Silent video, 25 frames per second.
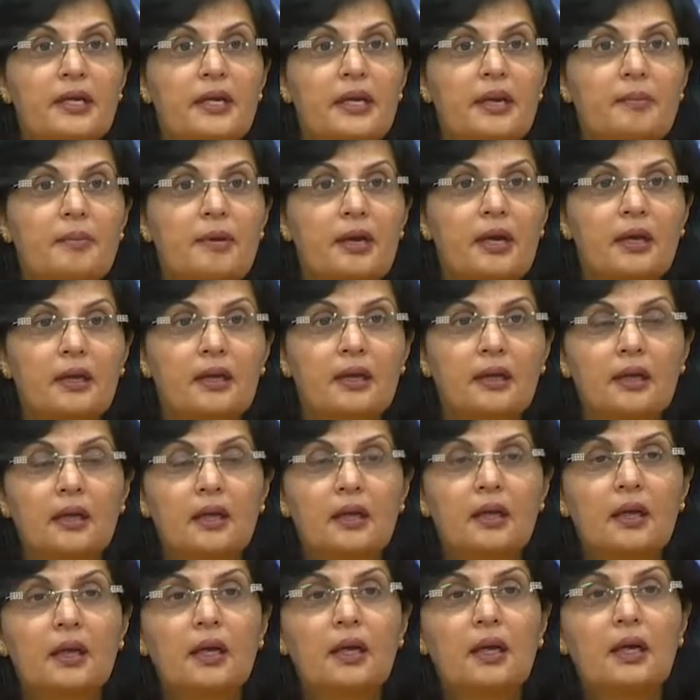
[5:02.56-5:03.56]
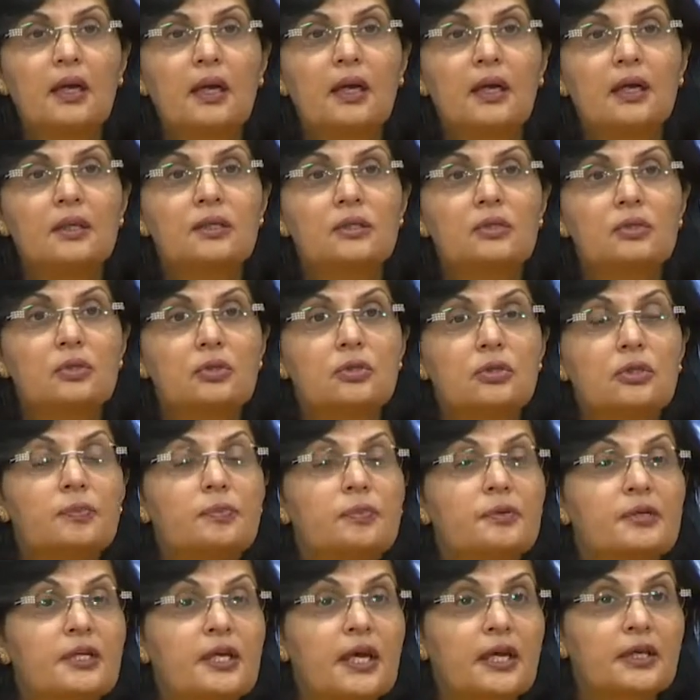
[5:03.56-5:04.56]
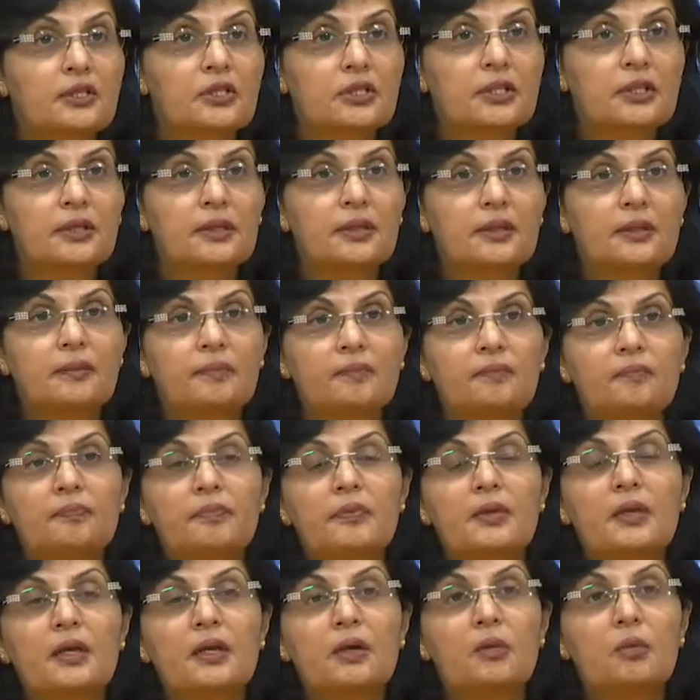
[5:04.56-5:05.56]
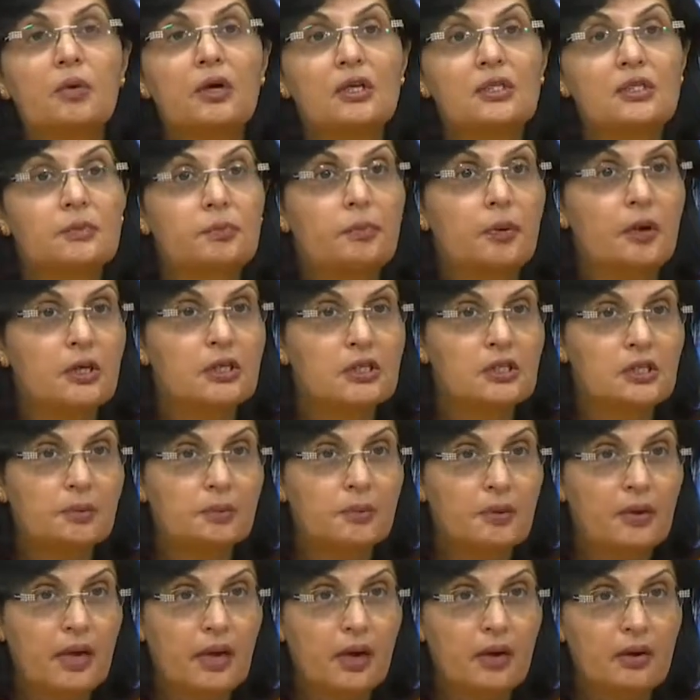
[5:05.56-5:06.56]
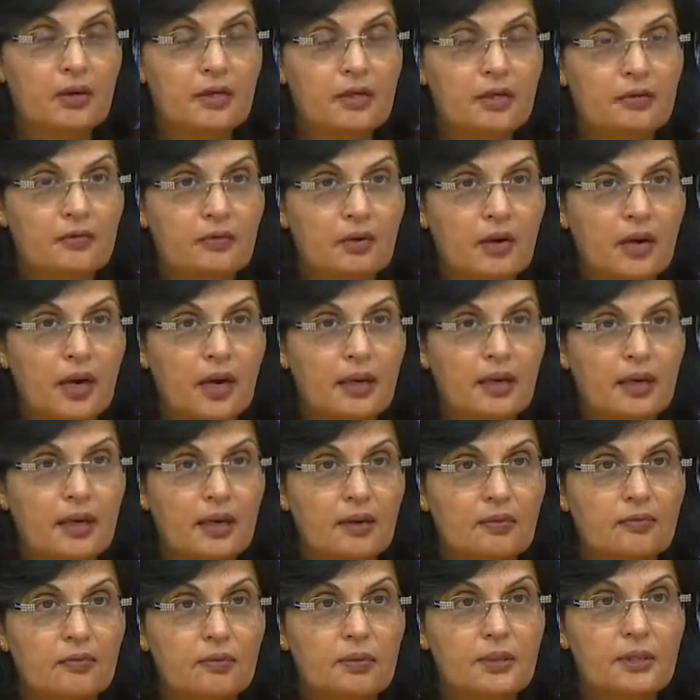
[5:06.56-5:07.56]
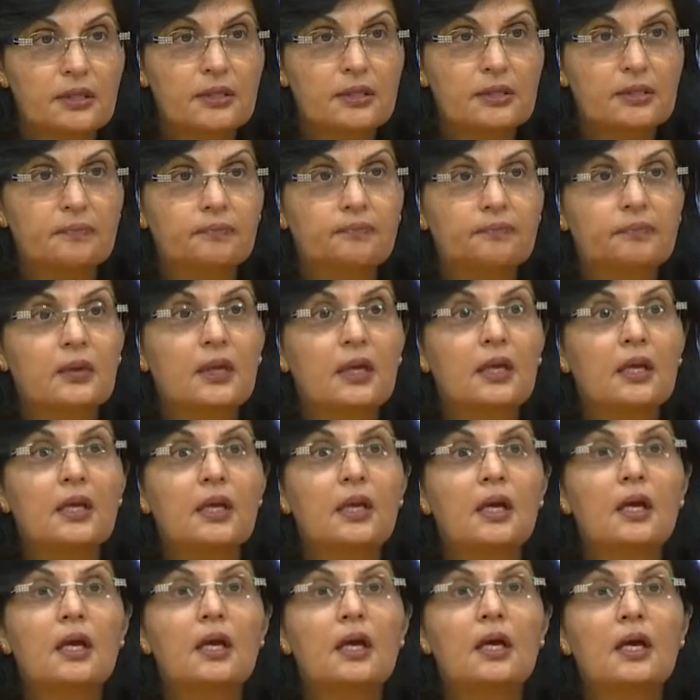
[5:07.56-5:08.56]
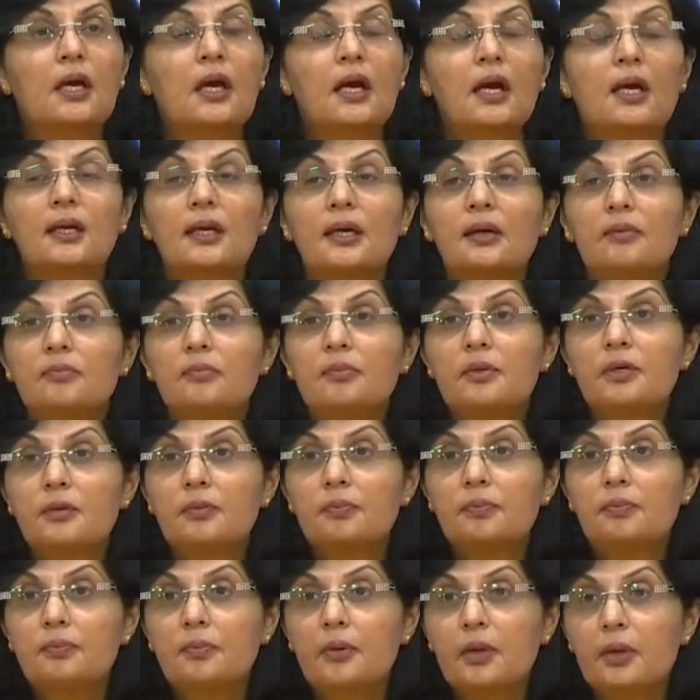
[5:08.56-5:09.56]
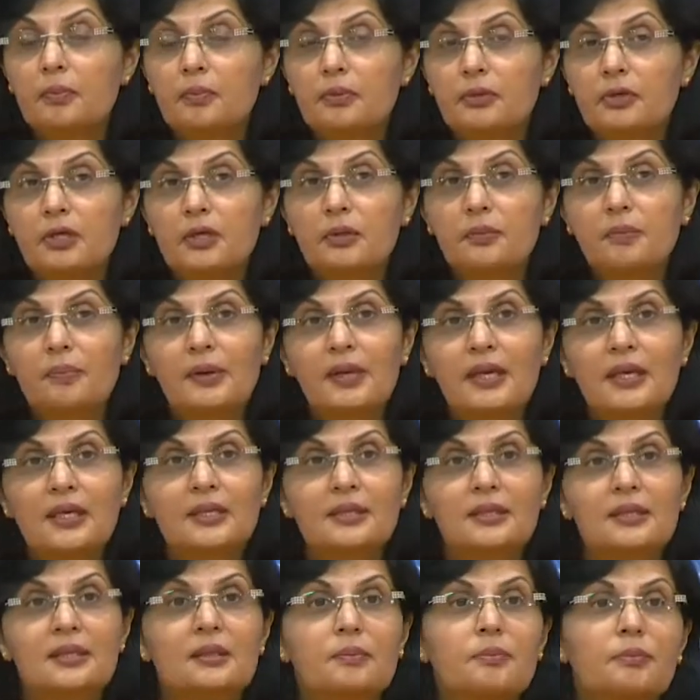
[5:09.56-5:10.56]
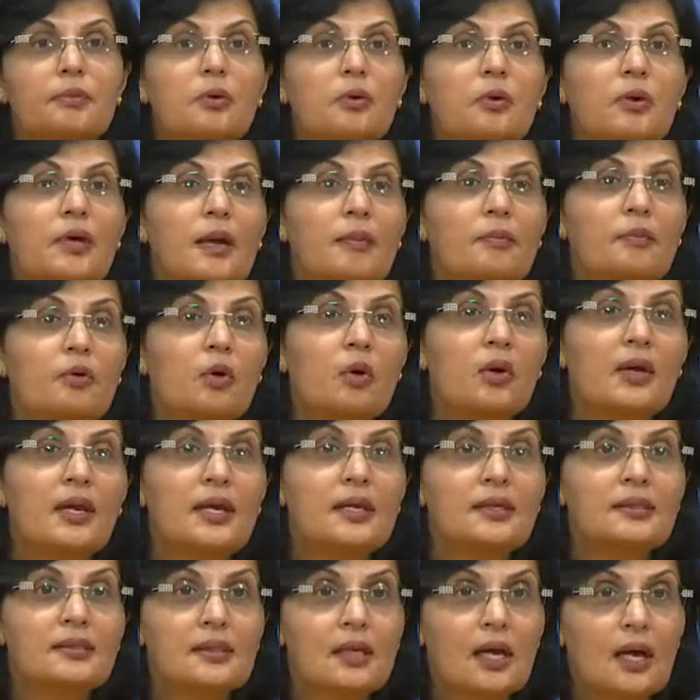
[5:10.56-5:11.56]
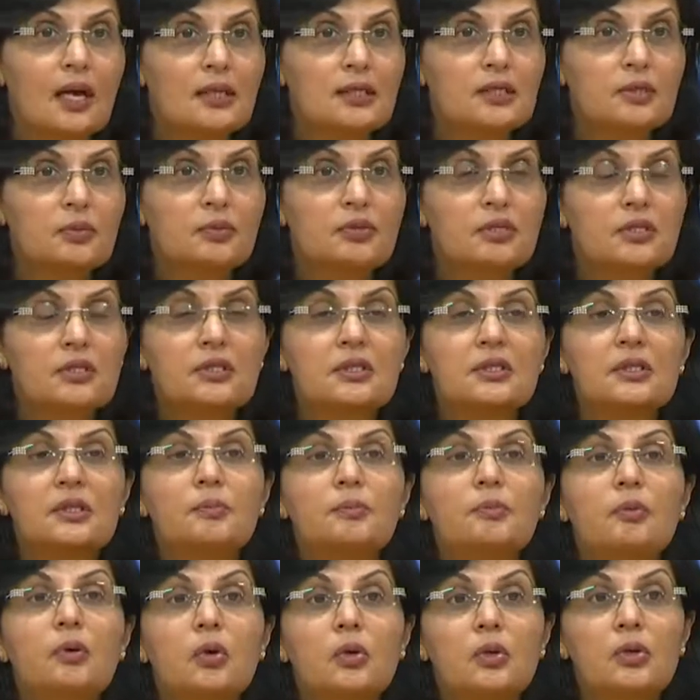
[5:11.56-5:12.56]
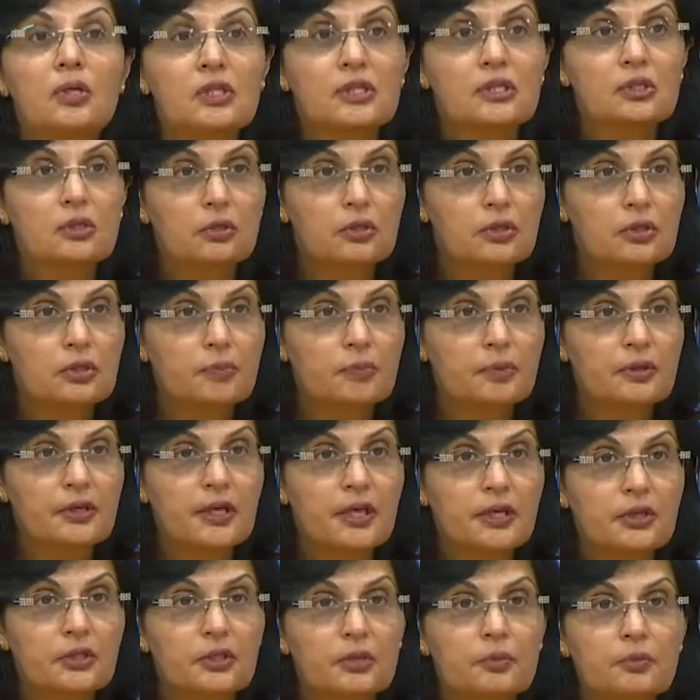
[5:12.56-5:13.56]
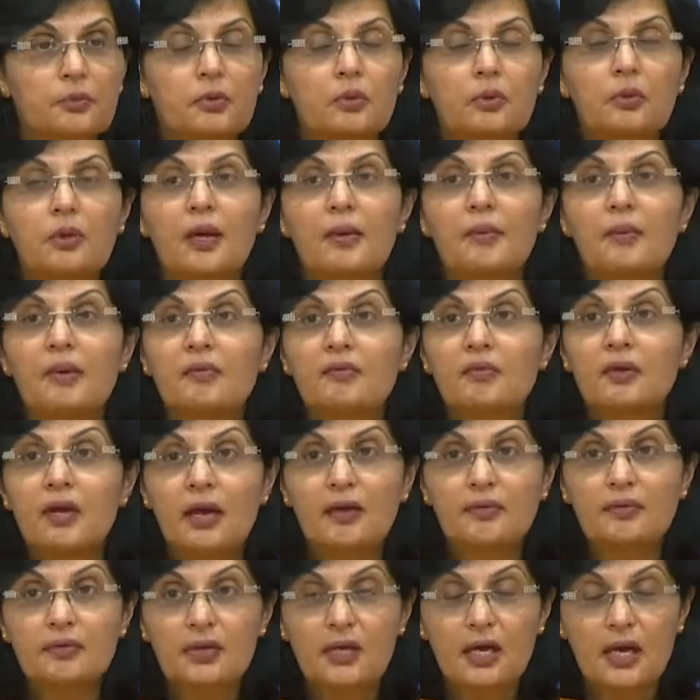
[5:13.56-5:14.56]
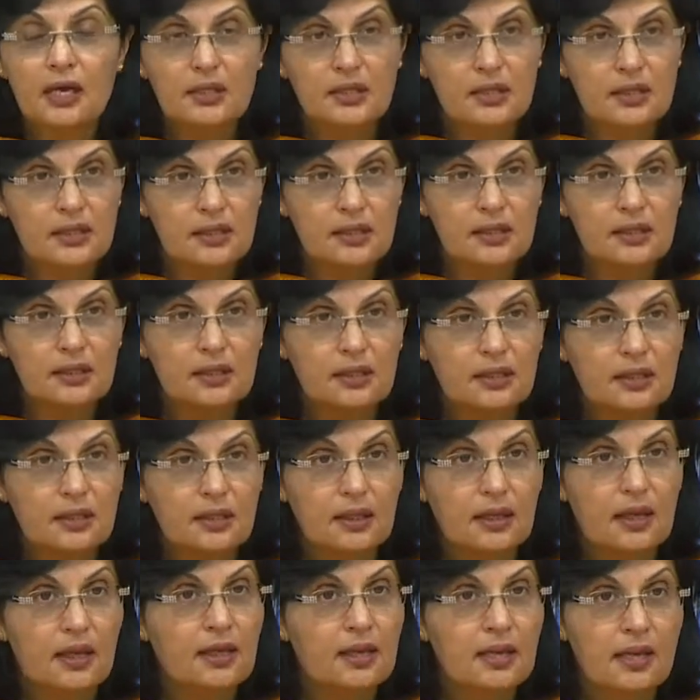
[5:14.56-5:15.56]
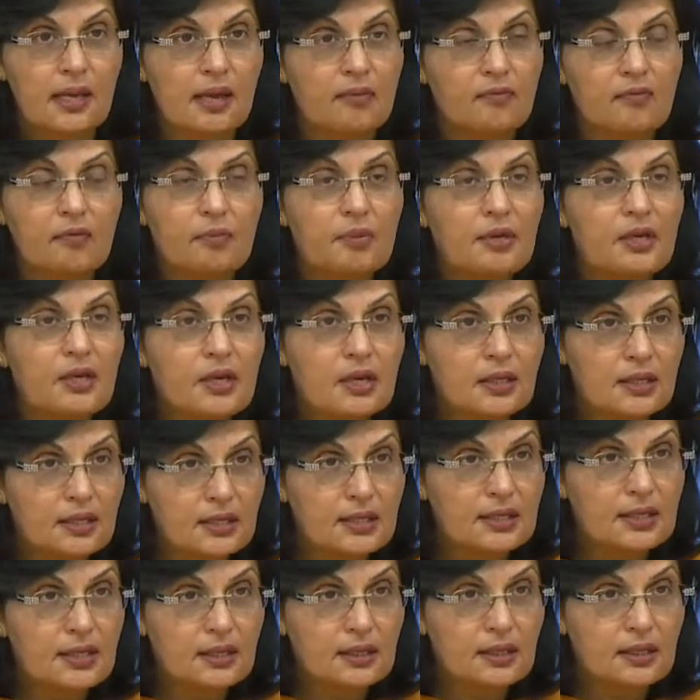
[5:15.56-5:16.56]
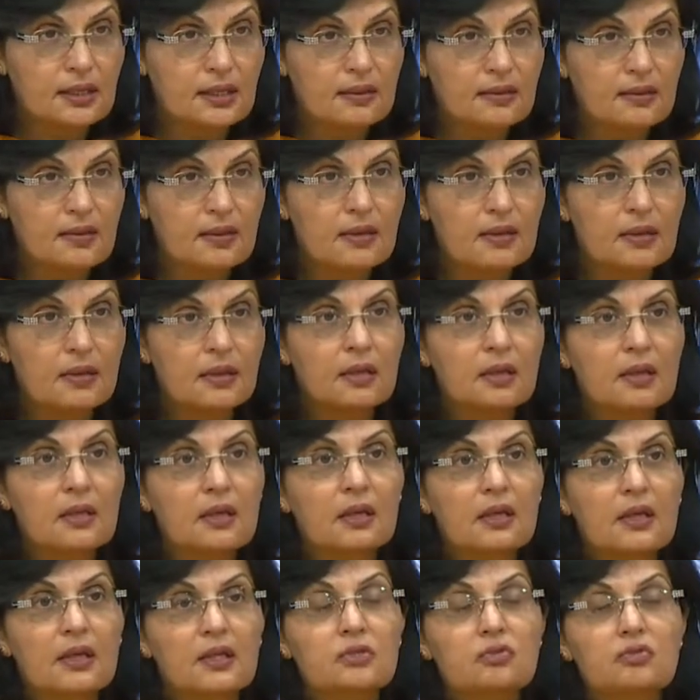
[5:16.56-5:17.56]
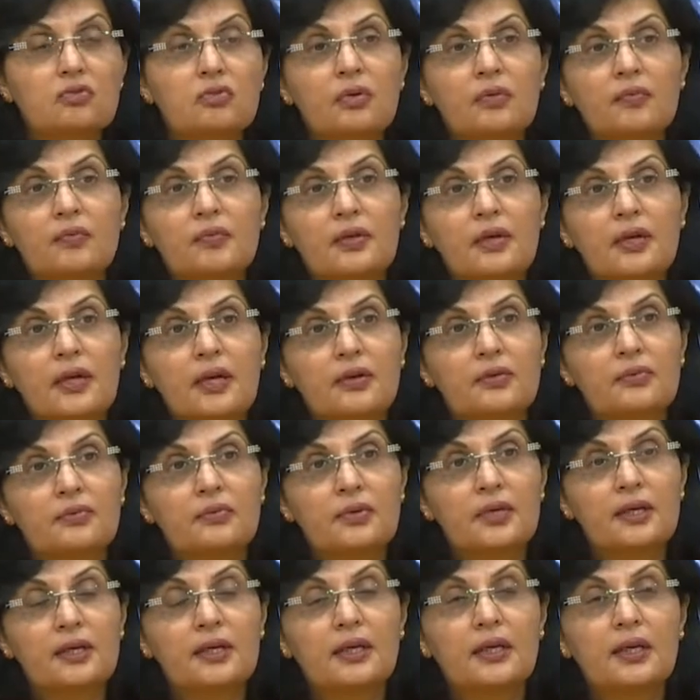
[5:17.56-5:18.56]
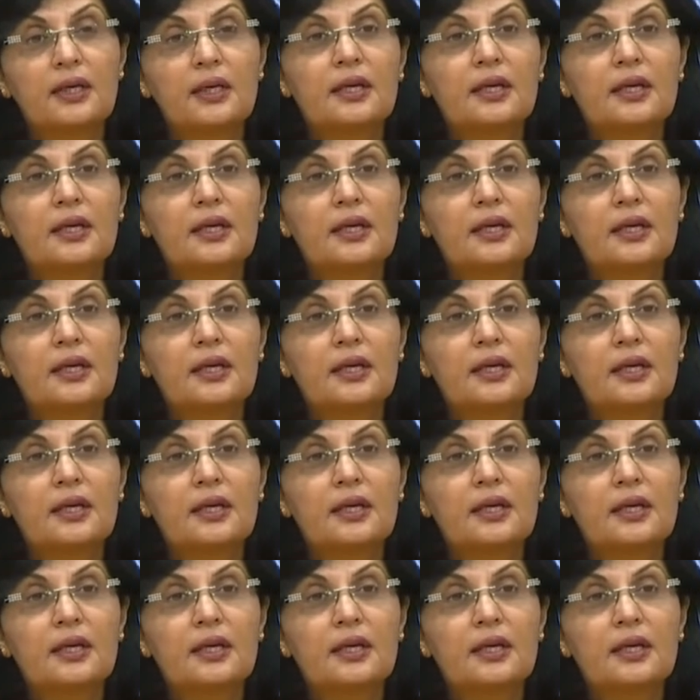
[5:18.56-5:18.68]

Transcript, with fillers: pandemic, social protection was a policy priority for our government uh, our government put in place a program called Ehsaas, which is the boldest social protection program ever having under, uh, ever been undertaken in the history of the country.